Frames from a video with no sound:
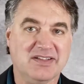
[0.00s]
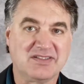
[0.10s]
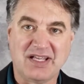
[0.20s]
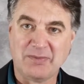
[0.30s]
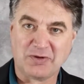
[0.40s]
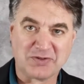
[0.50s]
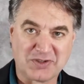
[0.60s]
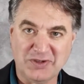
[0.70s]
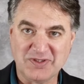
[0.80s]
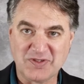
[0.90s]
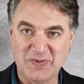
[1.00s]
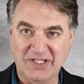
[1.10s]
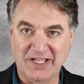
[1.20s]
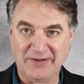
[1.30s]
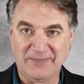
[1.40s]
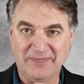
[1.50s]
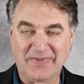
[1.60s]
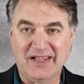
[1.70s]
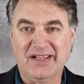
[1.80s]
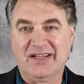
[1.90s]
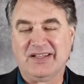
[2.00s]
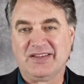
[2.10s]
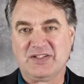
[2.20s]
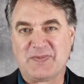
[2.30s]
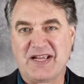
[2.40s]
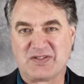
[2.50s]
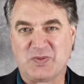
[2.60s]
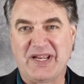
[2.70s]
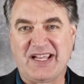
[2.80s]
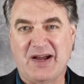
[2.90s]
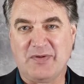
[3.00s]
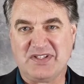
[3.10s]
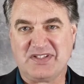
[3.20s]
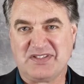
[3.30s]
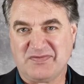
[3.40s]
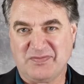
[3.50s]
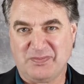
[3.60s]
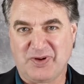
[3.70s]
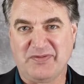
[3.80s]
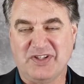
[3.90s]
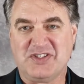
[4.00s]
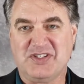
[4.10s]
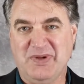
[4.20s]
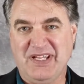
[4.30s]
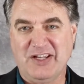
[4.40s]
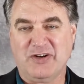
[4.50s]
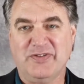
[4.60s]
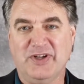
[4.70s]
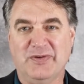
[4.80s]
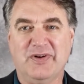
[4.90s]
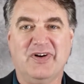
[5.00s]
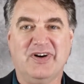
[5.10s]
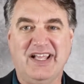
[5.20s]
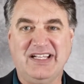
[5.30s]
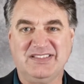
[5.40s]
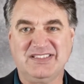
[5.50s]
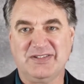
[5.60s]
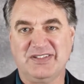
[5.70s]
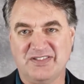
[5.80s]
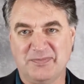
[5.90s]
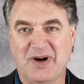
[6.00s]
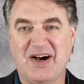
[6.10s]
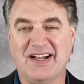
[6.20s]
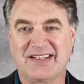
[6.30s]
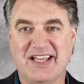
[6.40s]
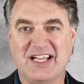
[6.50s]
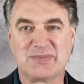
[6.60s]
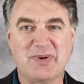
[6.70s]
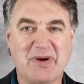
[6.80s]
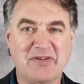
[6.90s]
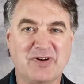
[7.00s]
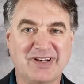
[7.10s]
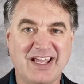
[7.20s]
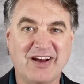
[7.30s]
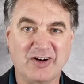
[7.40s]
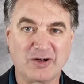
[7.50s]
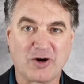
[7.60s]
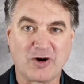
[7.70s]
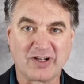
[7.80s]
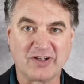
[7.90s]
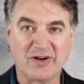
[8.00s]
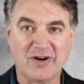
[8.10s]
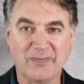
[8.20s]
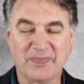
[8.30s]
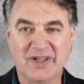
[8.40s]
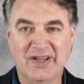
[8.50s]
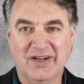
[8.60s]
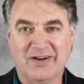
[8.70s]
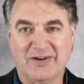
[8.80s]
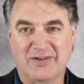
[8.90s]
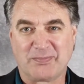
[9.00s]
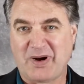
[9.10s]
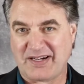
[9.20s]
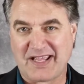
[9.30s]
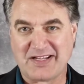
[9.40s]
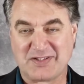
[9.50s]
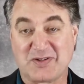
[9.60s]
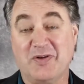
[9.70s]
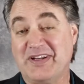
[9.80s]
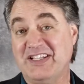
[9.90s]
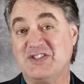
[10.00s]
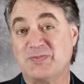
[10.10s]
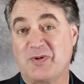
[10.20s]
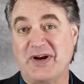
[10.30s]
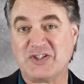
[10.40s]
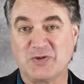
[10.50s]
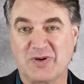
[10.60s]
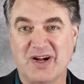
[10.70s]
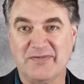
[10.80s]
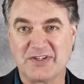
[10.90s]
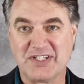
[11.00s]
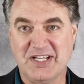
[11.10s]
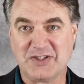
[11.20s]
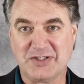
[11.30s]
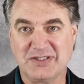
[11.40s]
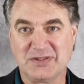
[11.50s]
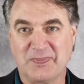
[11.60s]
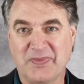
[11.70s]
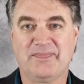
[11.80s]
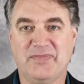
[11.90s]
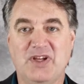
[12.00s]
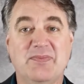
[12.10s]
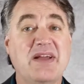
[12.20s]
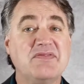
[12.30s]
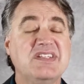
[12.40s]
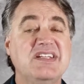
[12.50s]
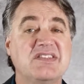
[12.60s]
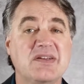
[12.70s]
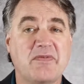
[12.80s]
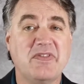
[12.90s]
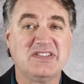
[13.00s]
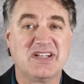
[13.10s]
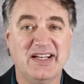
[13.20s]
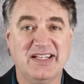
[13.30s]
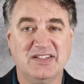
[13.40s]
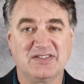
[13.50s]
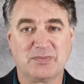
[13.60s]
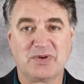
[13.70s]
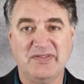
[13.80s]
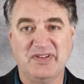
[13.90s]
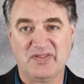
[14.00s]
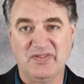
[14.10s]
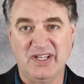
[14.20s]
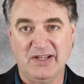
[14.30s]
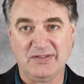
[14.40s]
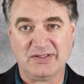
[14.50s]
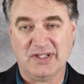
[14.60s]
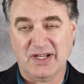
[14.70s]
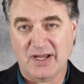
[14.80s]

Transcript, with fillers: The same holds true in speaking. This past week, I was privileged to be interviewed on a series of podcasts by my friend Karin Kirkendol. Her podcast is called Inspirational Conversations. You may have seen some of these ideas on previous videos,